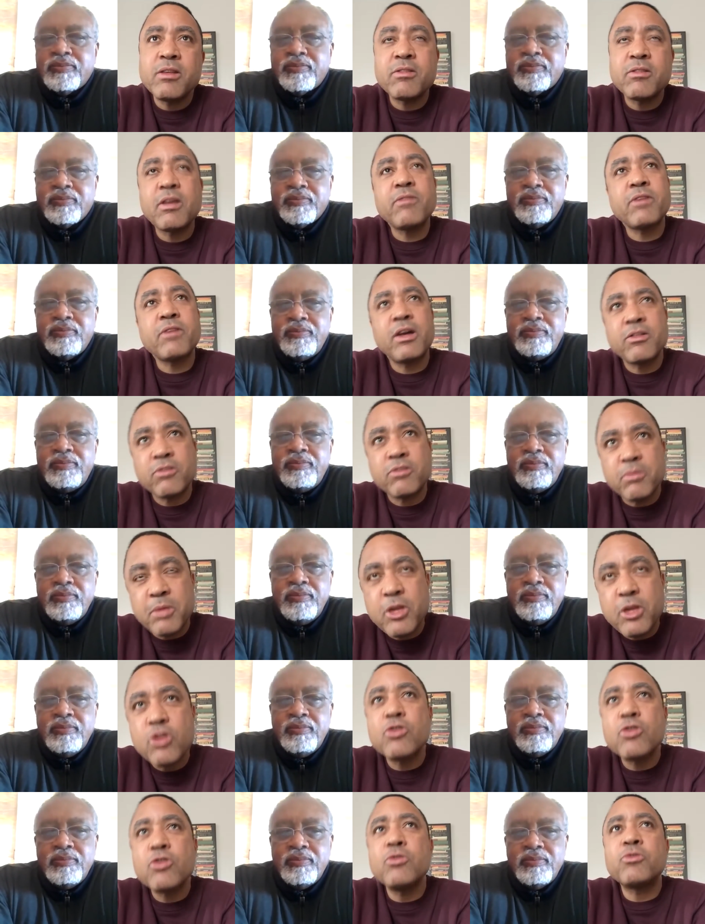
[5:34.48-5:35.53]
Speaker 1: got some
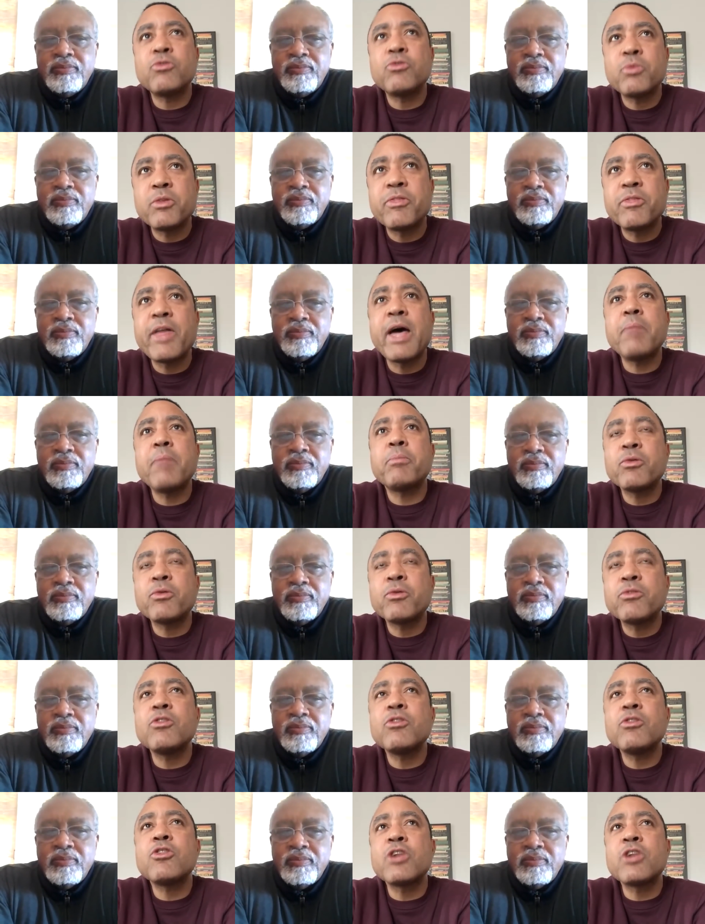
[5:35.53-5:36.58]
issues with that person's
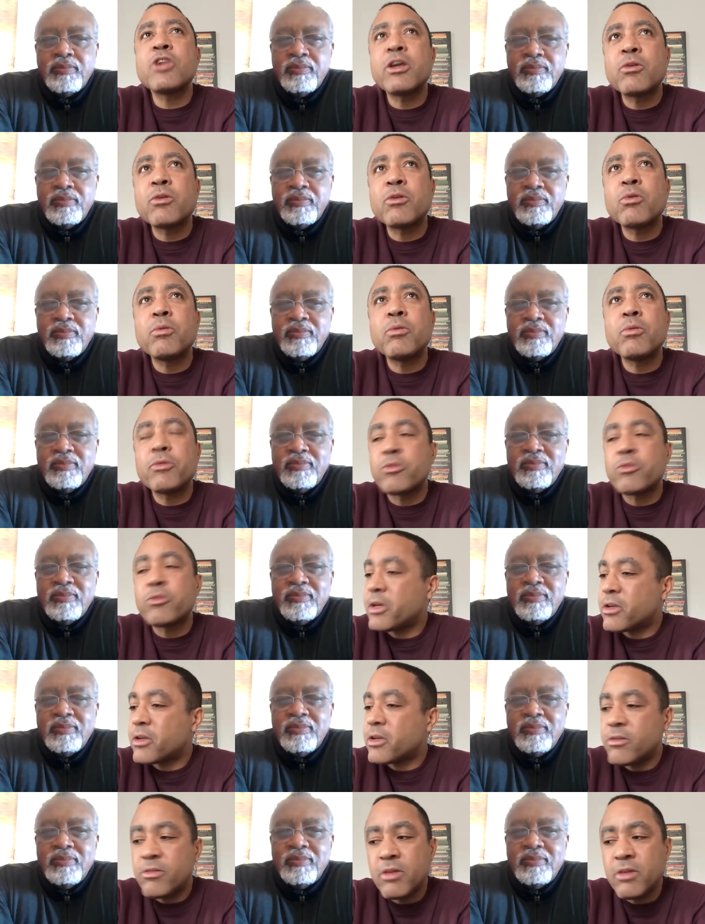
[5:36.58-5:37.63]
general perspective,
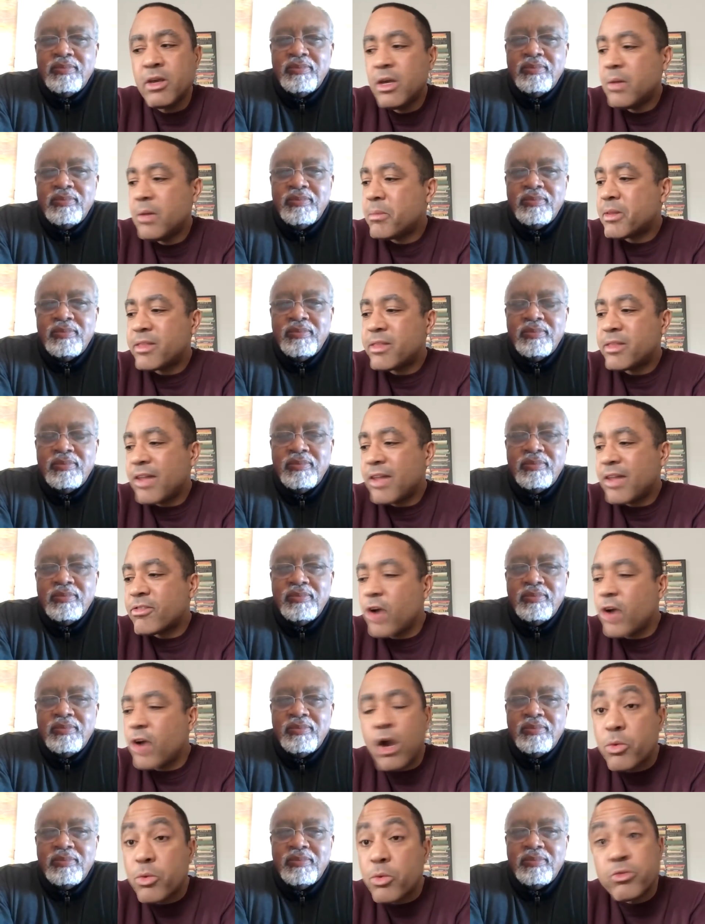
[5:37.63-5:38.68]
but that snark was
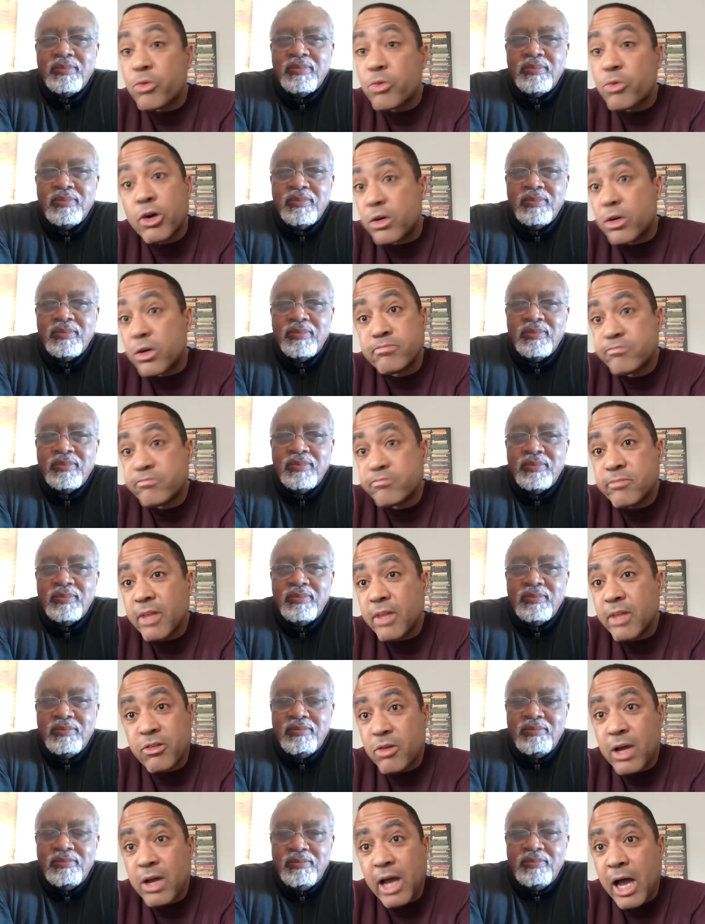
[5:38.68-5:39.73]
wrong, and so
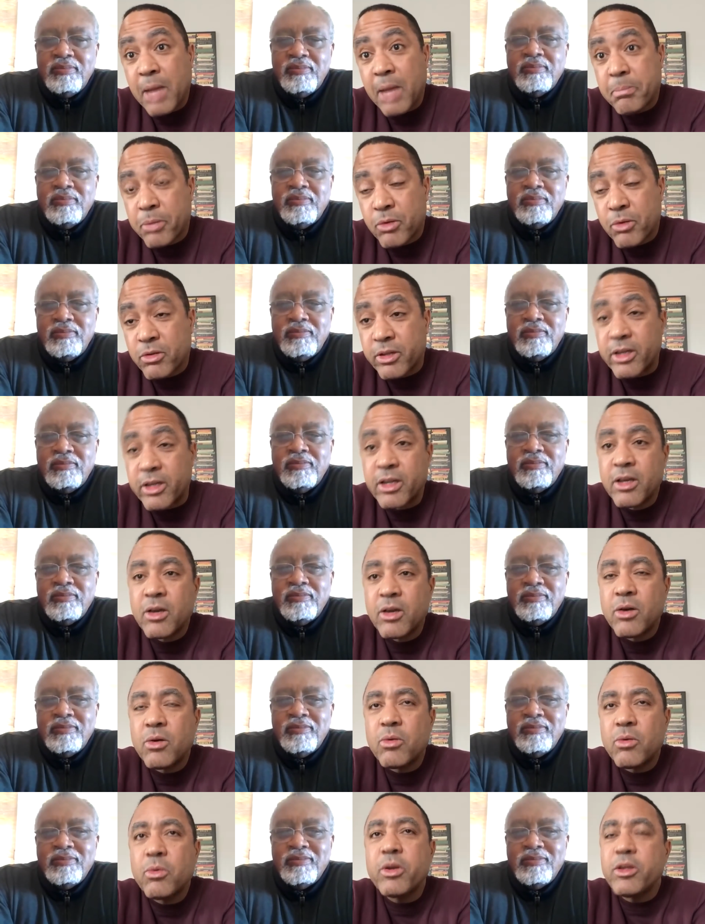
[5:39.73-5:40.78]
I, I pulled it.
Speaker 2: What
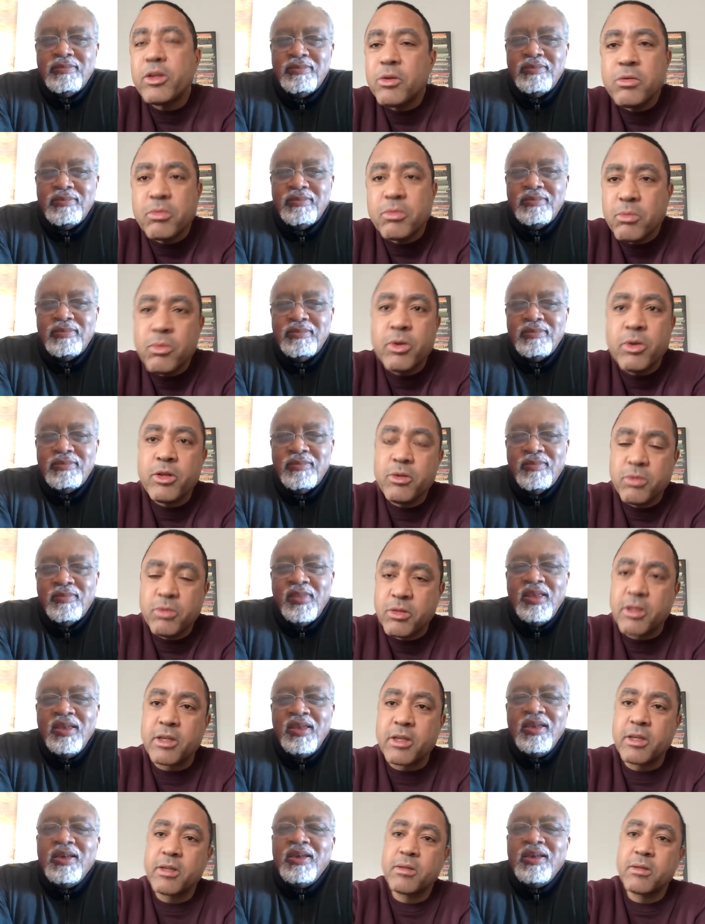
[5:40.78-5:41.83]
do you What do you think?
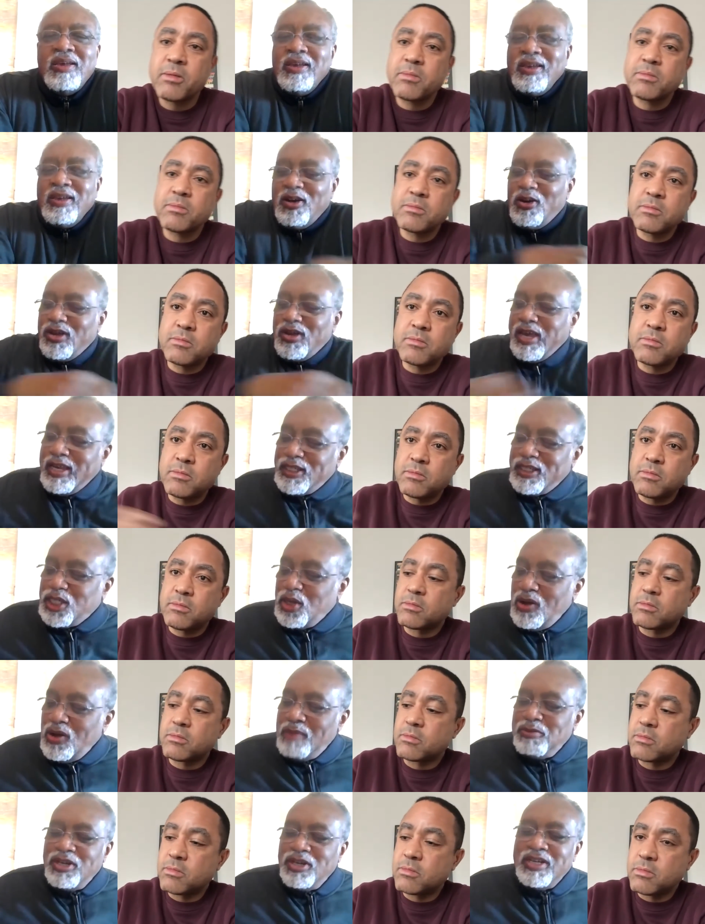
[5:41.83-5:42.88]
Okay, so
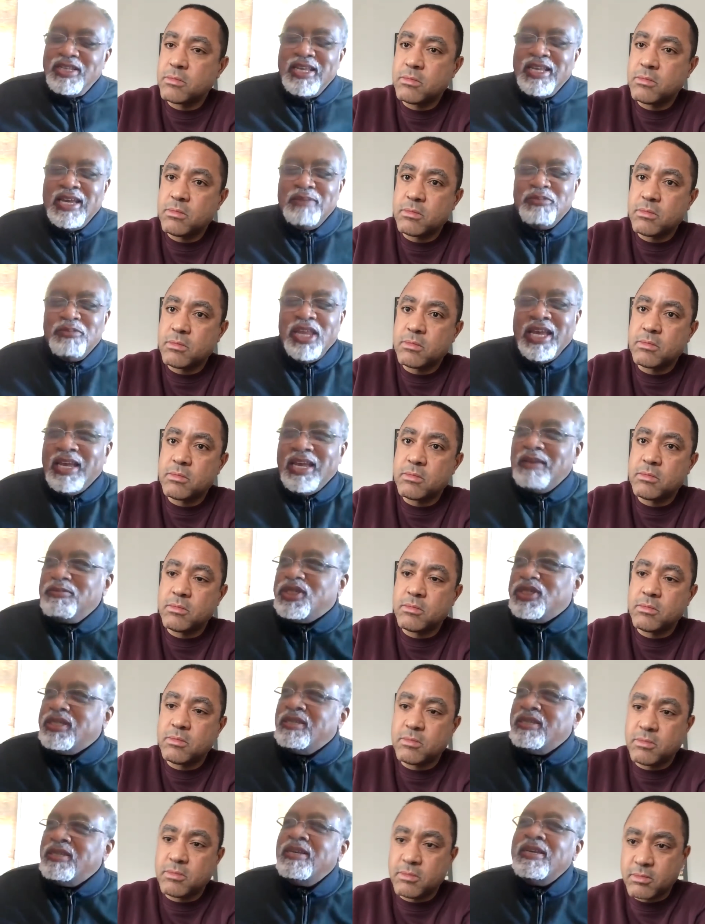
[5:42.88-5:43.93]
I'm going to name
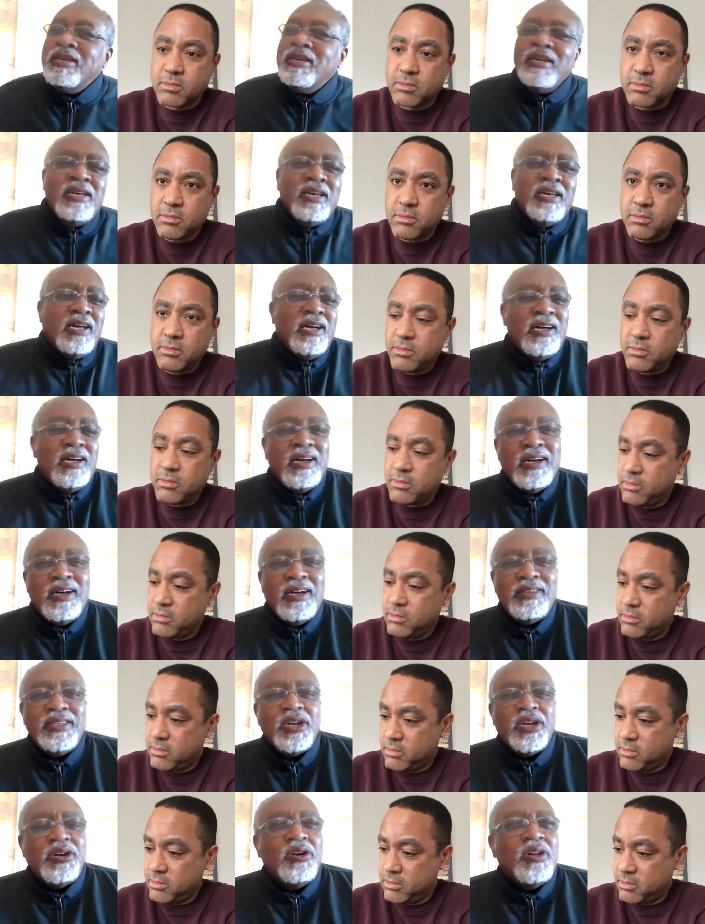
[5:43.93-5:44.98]
names. Uh,
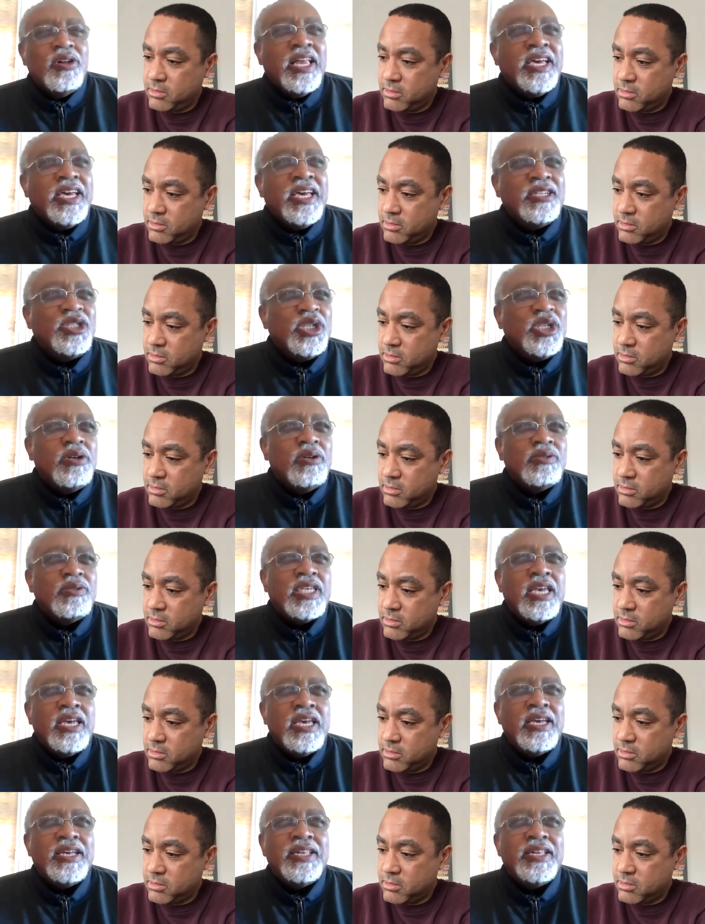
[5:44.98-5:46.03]
Nikole Hannah-Jones had